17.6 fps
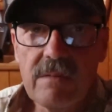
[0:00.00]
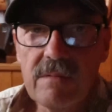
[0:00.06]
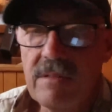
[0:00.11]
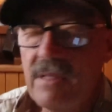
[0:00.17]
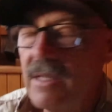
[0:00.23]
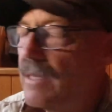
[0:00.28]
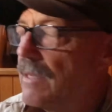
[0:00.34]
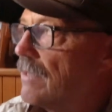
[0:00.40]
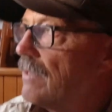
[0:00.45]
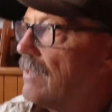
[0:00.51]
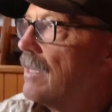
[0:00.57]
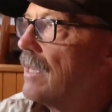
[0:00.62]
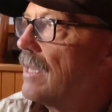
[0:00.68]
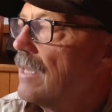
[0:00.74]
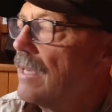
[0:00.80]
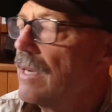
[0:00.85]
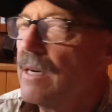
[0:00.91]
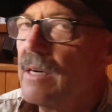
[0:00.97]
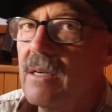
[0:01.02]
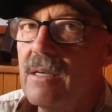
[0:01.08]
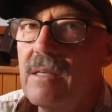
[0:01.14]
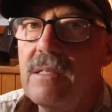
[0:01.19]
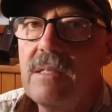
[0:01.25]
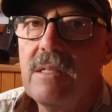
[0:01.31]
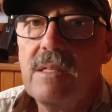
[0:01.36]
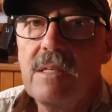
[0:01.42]
that
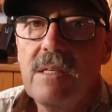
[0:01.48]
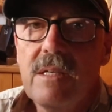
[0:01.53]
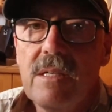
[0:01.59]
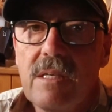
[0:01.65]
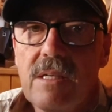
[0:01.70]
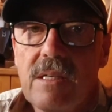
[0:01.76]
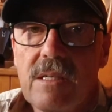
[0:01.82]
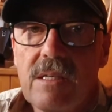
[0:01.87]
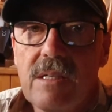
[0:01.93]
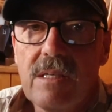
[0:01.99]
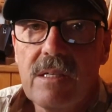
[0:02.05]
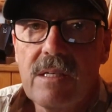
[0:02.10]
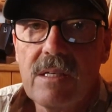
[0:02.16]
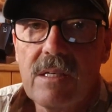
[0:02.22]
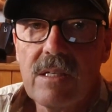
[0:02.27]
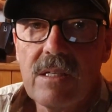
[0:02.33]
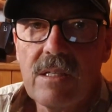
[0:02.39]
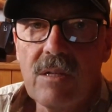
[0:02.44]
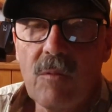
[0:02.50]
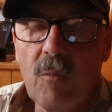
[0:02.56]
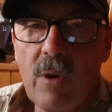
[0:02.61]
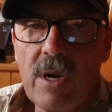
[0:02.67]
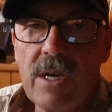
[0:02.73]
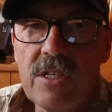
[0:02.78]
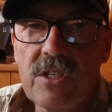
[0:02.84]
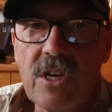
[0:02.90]
the
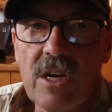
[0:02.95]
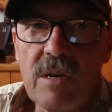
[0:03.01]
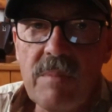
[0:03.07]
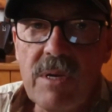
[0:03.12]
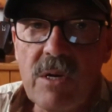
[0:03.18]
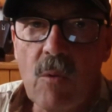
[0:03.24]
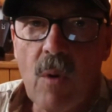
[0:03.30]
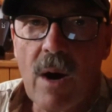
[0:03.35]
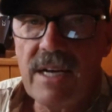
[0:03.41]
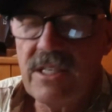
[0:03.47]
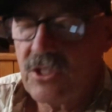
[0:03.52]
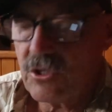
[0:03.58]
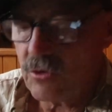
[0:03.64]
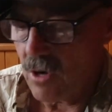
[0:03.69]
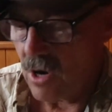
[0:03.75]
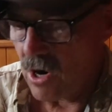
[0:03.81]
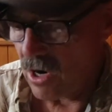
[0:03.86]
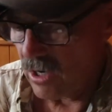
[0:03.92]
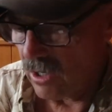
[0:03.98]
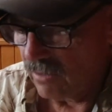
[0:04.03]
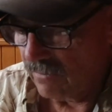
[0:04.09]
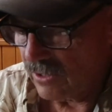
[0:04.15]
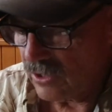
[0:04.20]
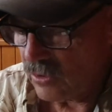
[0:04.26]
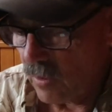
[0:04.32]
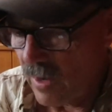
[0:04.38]
wind is going to be quite strong,
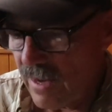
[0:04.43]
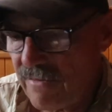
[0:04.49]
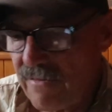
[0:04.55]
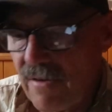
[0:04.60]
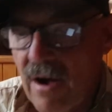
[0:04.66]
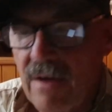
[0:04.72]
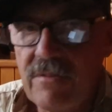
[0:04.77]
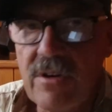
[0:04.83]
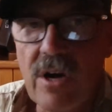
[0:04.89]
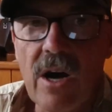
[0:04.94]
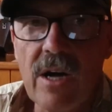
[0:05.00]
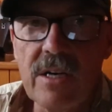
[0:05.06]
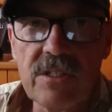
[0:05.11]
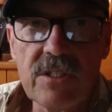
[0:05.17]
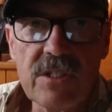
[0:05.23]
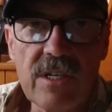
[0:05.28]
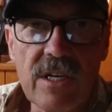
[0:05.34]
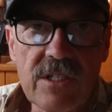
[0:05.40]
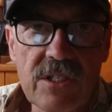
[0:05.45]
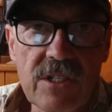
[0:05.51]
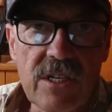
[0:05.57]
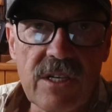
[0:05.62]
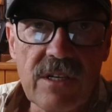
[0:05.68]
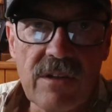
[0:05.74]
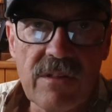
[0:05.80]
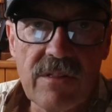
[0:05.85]
over 25 knots,
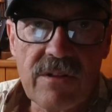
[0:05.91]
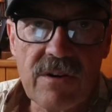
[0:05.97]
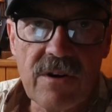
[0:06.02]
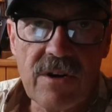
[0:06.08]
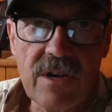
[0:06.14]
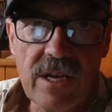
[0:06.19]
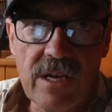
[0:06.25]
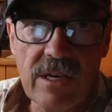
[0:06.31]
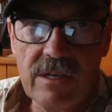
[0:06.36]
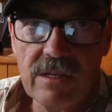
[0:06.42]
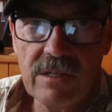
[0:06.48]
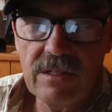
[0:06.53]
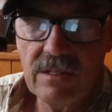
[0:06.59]
gusting to 30